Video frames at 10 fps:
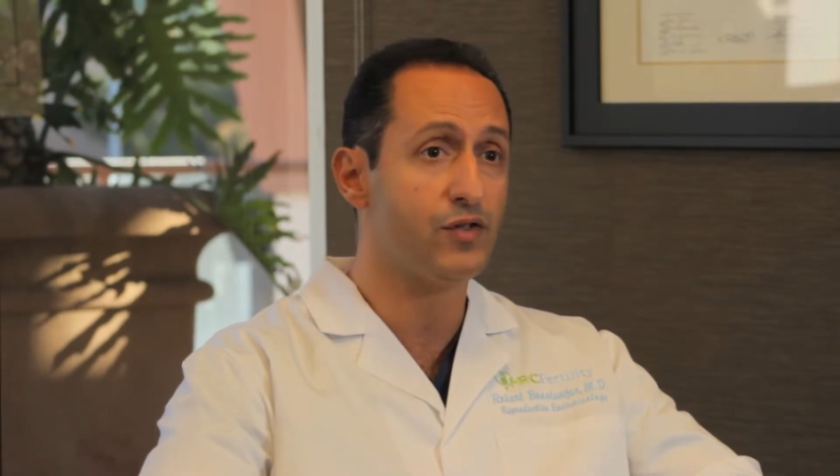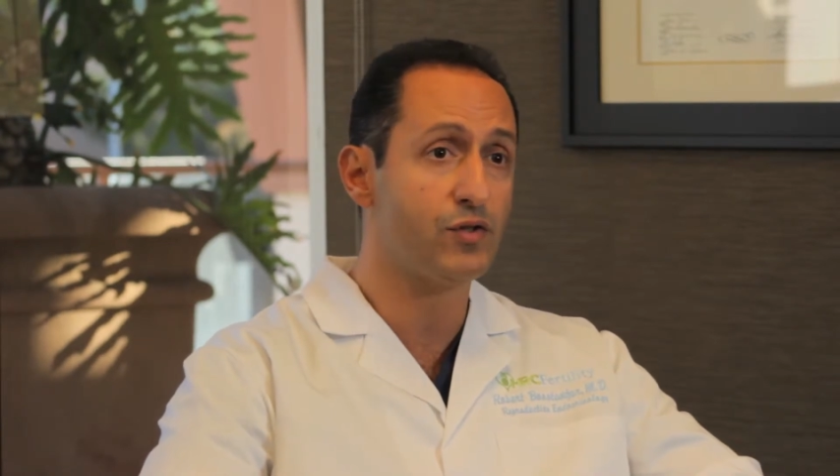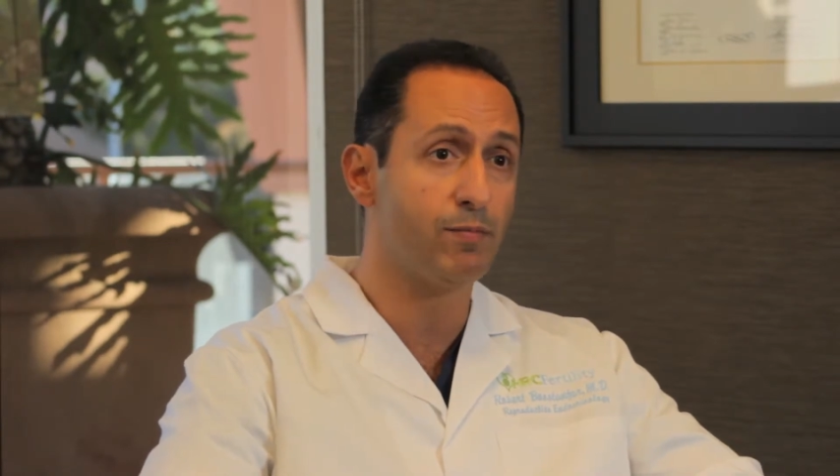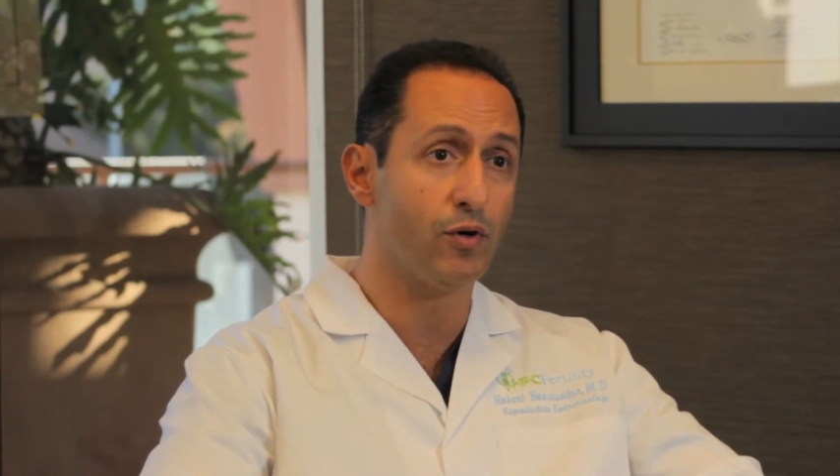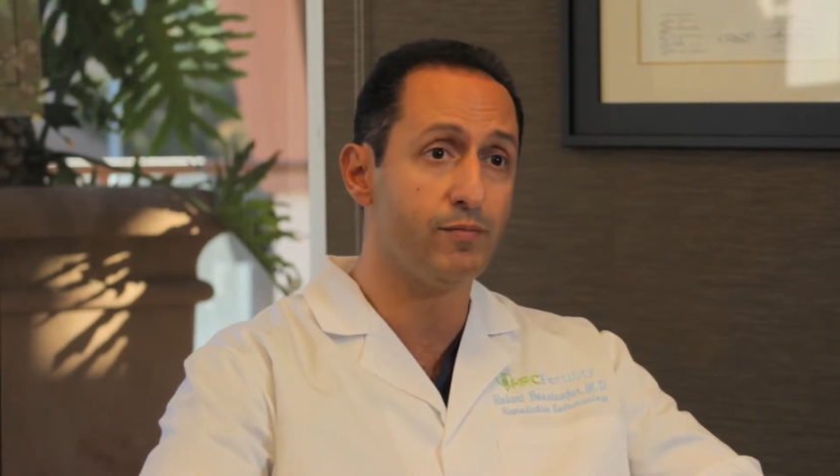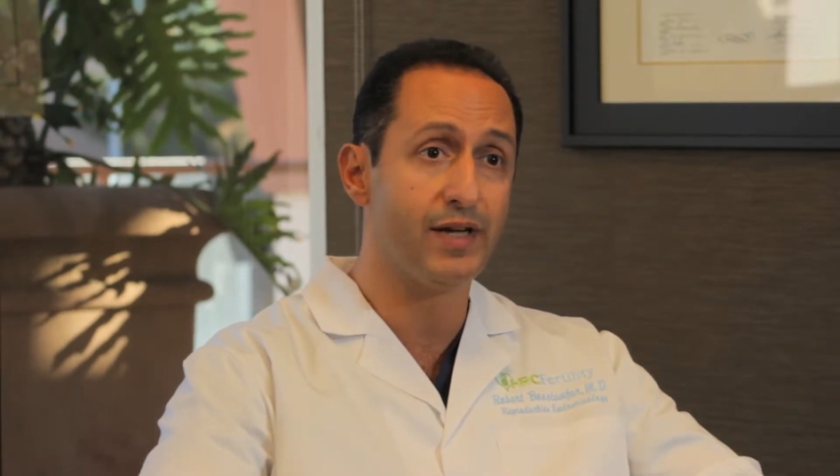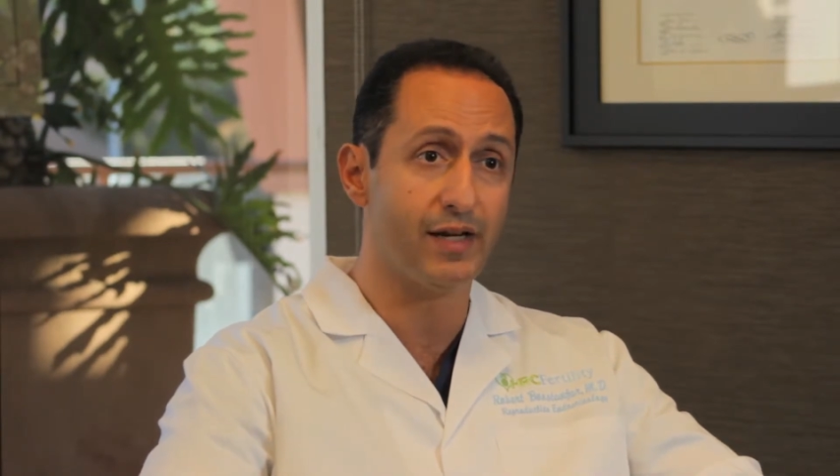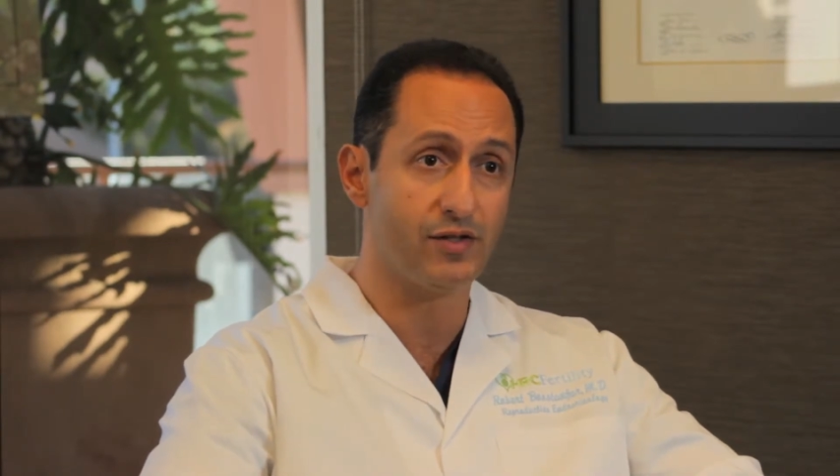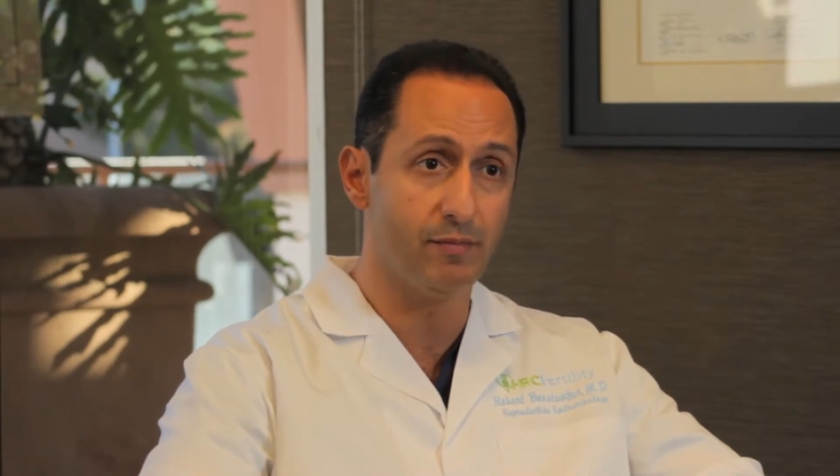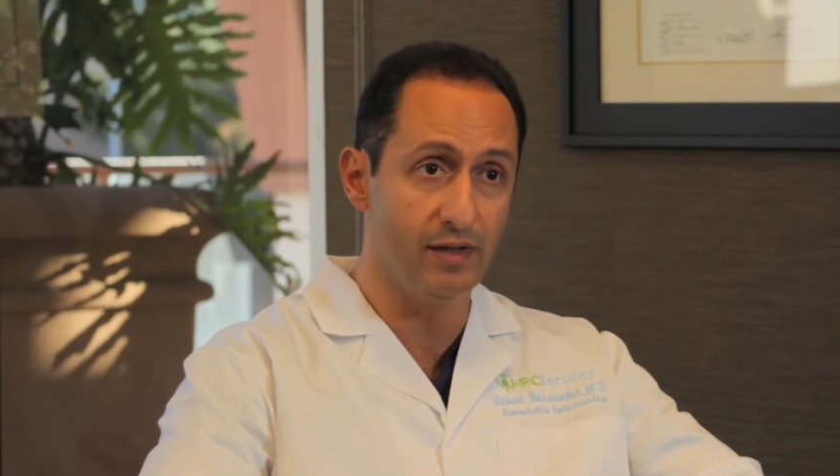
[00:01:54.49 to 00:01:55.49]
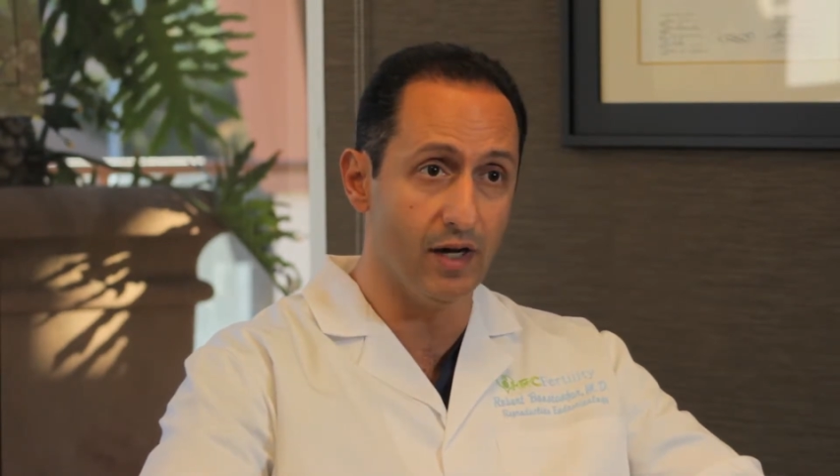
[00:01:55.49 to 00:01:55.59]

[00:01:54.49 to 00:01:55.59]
sperm test to be